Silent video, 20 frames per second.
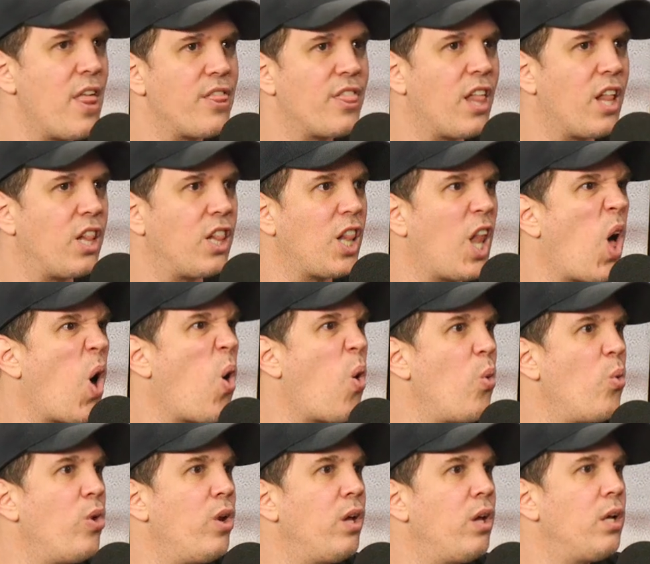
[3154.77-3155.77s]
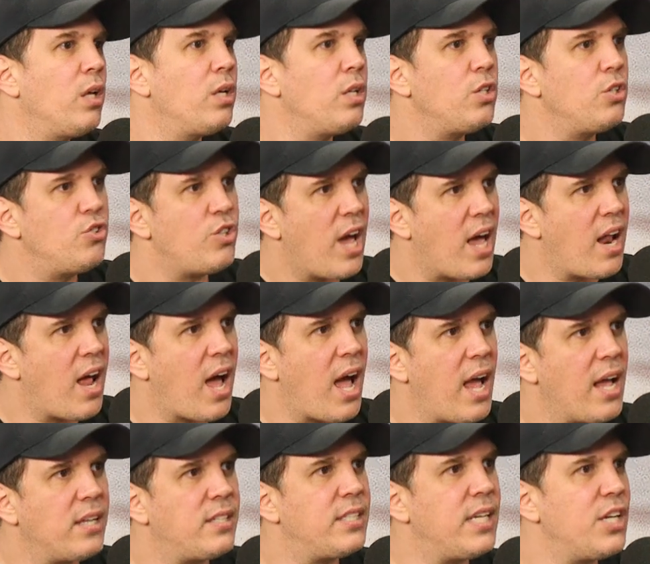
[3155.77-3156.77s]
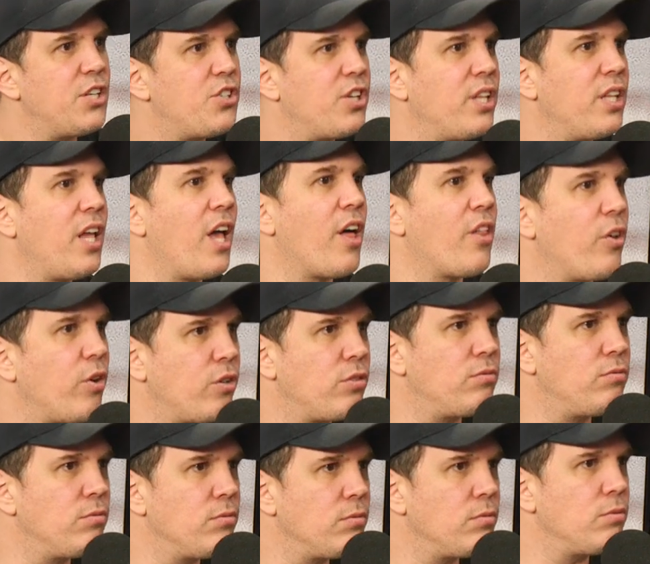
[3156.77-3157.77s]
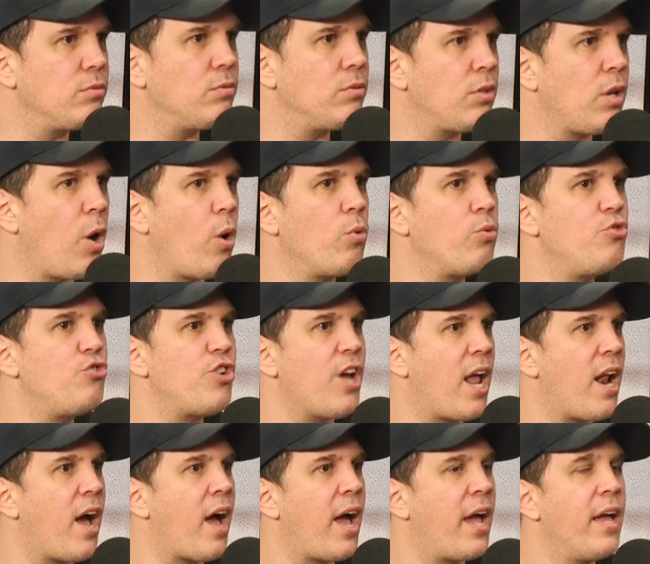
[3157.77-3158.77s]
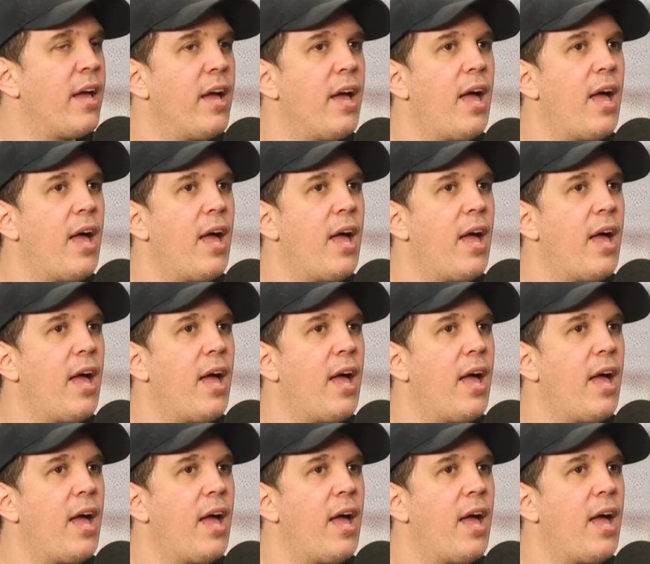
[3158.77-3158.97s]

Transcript: the lone Jedi teaching the other lone Jedi.